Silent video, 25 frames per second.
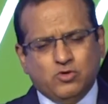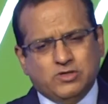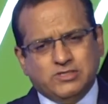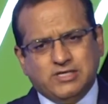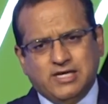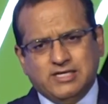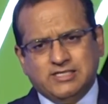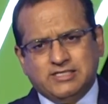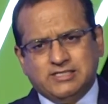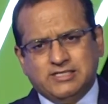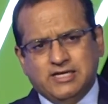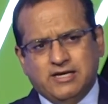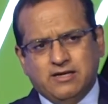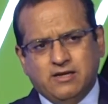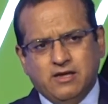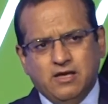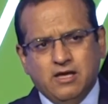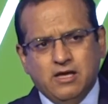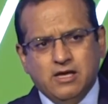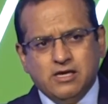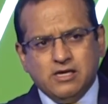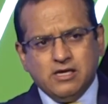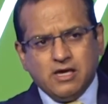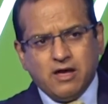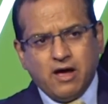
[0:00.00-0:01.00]
as I said,
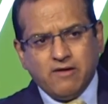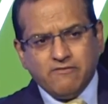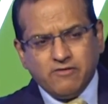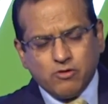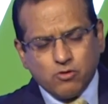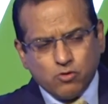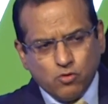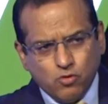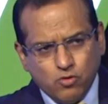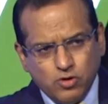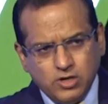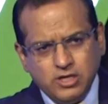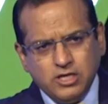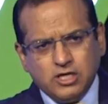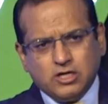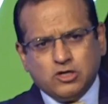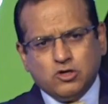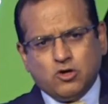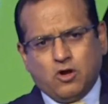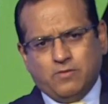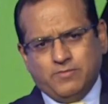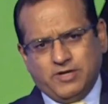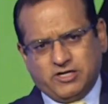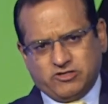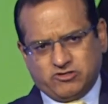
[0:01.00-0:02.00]
our own
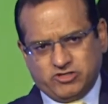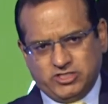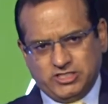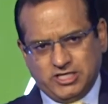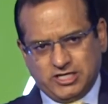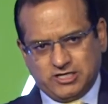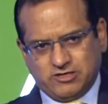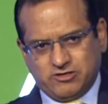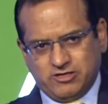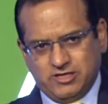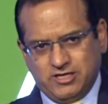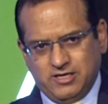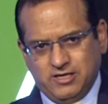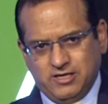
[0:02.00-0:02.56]
economic trajectory